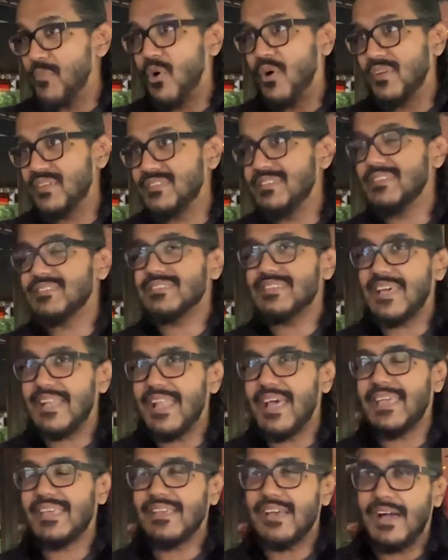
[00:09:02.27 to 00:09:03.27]
more. It's just that,
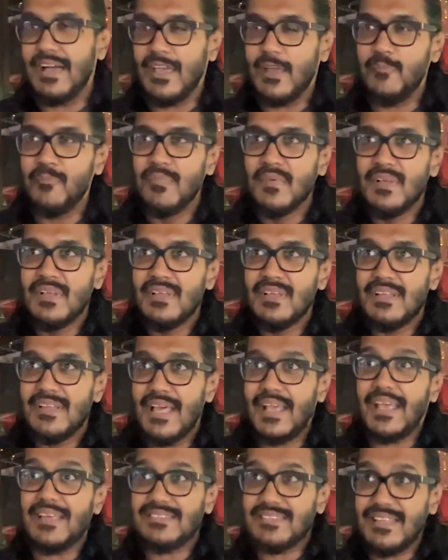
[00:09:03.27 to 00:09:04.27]
like I
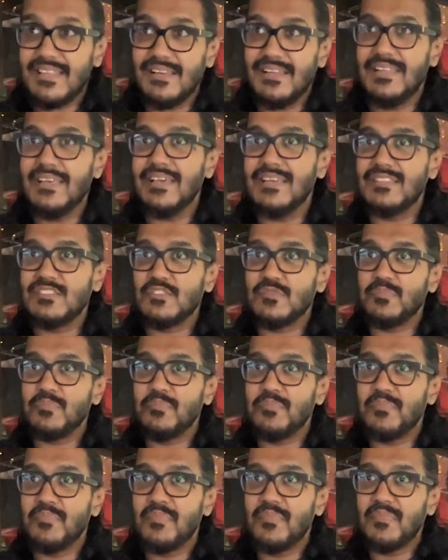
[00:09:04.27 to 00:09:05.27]
said earlier, it's
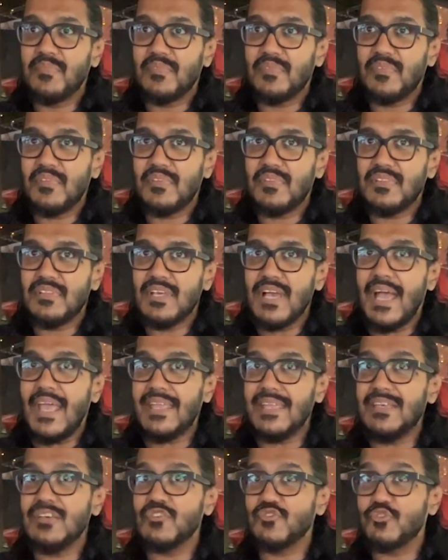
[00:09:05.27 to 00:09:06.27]
the
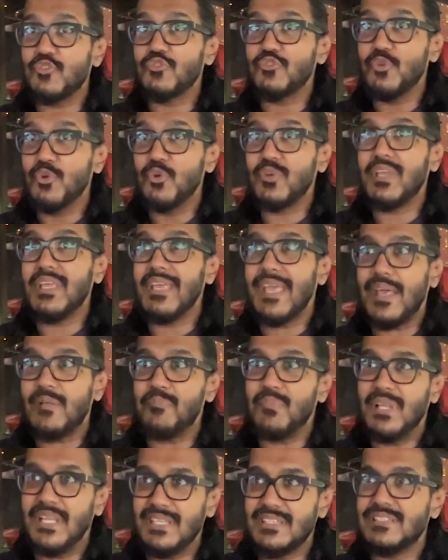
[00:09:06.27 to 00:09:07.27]
idea is also looking
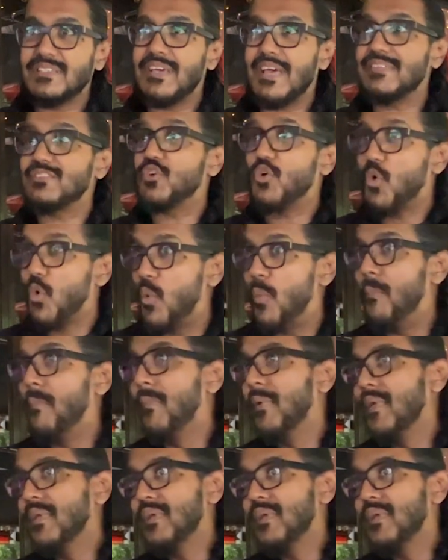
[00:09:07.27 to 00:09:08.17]
at Malaysia as a home.